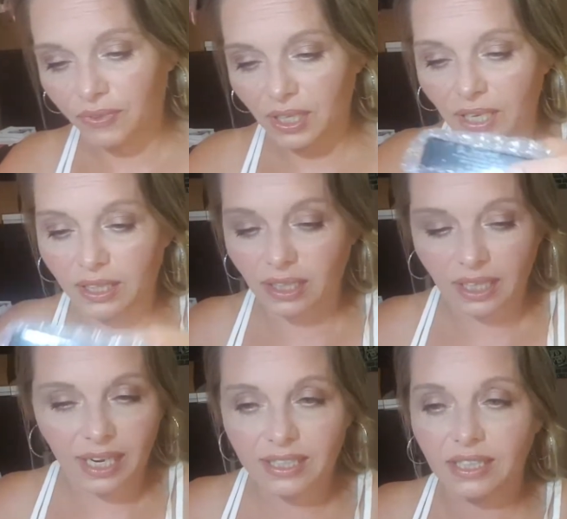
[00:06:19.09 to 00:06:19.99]
And the
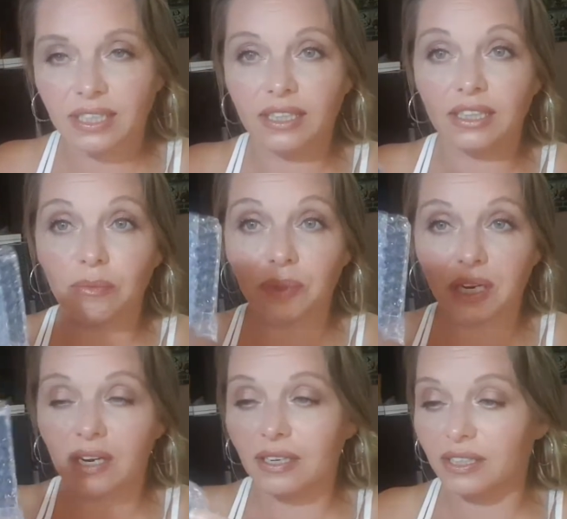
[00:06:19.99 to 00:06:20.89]
last thing in the
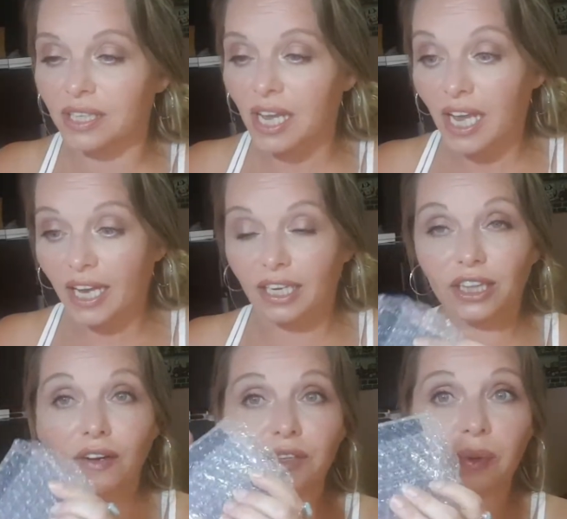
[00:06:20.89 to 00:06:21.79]
box, and I
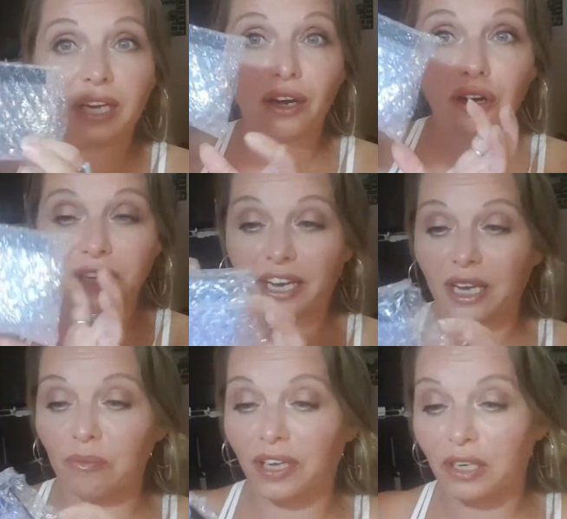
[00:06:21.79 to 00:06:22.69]
love the way it all
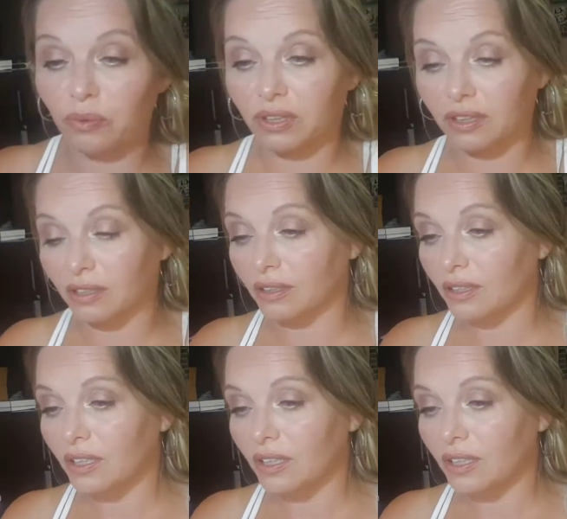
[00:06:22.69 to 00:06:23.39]
came, like with the